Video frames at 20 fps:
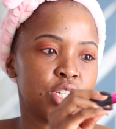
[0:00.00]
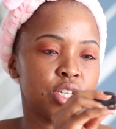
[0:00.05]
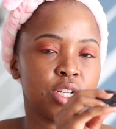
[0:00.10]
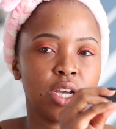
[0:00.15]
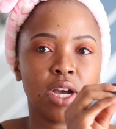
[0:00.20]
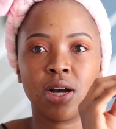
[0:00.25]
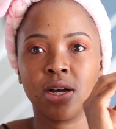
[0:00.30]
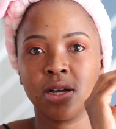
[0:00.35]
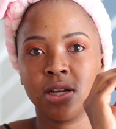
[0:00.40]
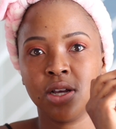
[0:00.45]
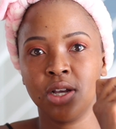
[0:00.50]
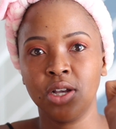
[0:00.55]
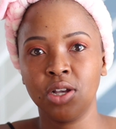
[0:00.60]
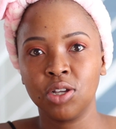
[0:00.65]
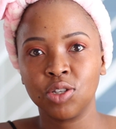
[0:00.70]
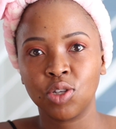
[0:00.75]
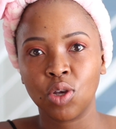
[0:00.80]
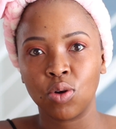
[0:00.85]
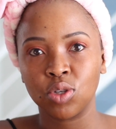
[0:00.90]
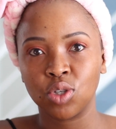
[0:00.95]
yeah.
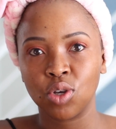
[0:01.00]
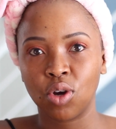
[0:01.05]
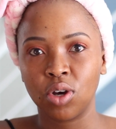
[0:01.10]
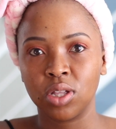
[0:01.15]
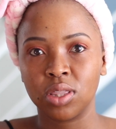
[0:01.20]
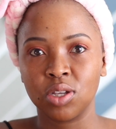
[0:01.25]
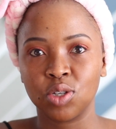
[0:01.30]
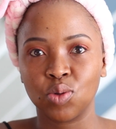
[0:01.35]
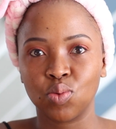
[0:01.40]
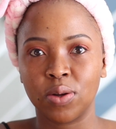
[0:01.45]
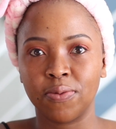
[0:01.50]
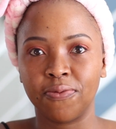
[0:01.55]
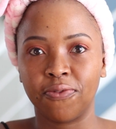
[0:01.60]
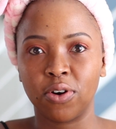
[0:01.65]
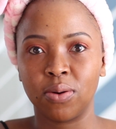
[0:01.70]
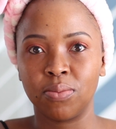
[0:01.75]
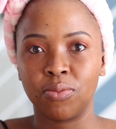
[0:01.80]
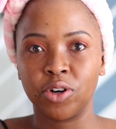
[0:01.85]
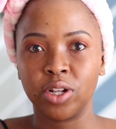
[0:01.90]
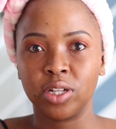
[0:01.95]
So I also got this one
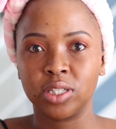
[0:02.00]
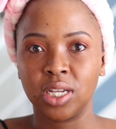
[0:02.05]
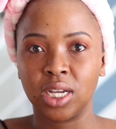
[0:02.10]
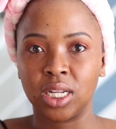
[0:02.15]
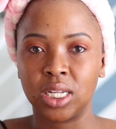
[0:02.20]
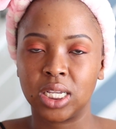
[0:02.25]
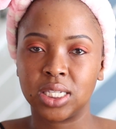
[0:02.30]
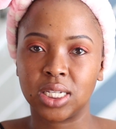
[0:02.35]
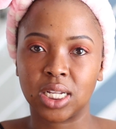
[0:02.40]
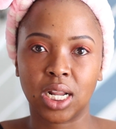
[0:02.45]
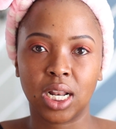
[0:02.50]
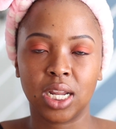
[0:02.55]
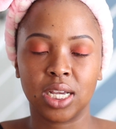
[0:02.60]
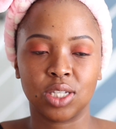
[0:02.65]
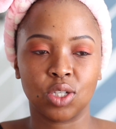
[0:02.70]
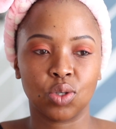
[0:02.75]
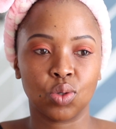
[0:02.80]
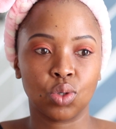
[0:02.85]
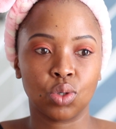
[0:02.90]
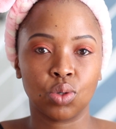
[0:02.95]
from Real Techniques at
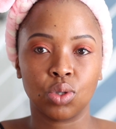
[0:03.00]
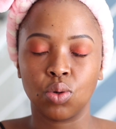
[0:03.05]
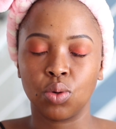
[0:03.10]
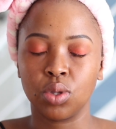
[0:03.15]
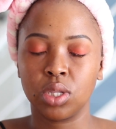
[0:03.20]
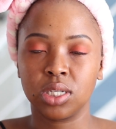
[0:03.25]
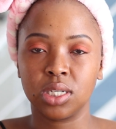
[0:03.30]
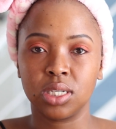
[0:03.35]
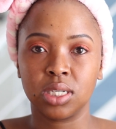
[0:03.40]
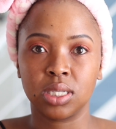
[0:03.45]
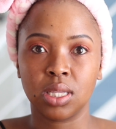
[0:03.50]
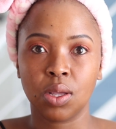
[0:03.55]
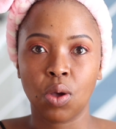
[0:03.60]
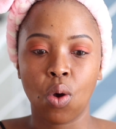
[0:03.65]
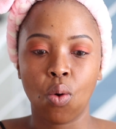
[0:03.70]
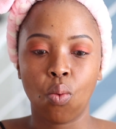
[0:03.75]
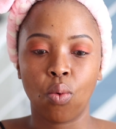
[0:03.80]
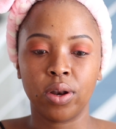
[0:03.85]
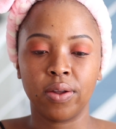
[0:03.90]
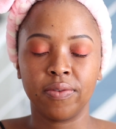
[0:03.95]
Clicks. So this is
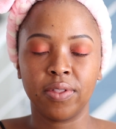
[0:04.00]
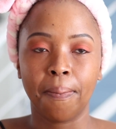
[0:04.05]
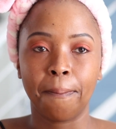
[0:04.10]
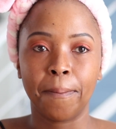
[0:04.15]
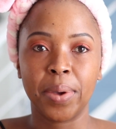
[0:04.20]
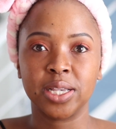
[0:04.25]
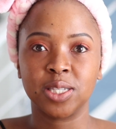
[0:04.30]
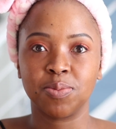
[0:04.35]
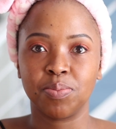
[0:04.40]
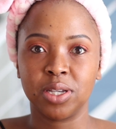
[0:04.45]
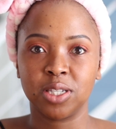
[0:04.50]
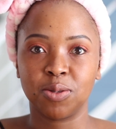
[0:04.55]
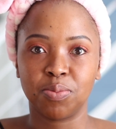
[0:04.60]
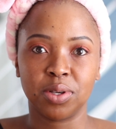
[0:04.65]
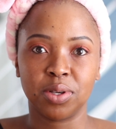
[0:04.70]
one of the best